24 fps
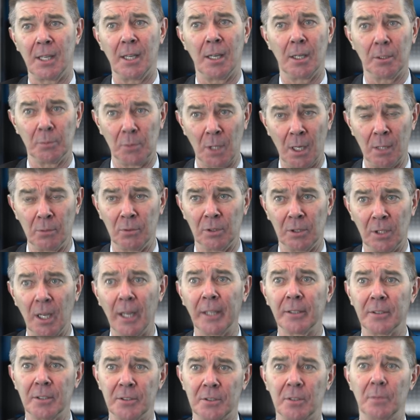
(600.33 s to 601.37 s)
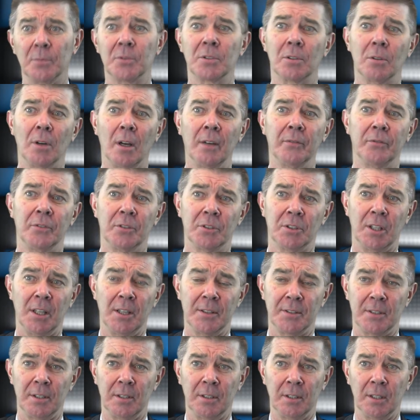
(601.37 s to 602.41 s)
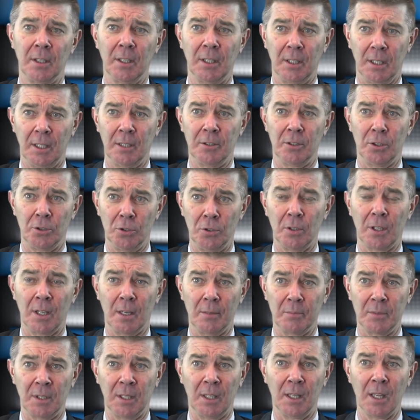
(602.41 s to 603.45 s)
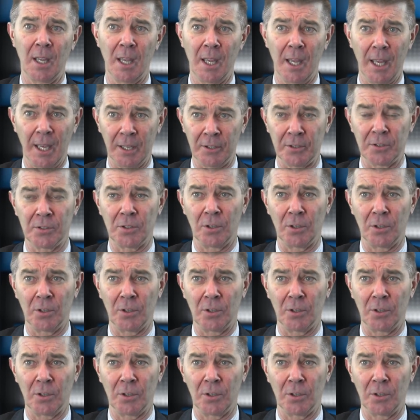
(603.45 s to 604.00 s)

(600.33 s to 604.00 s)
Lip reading: I would like to subscribe for shares in the new company. And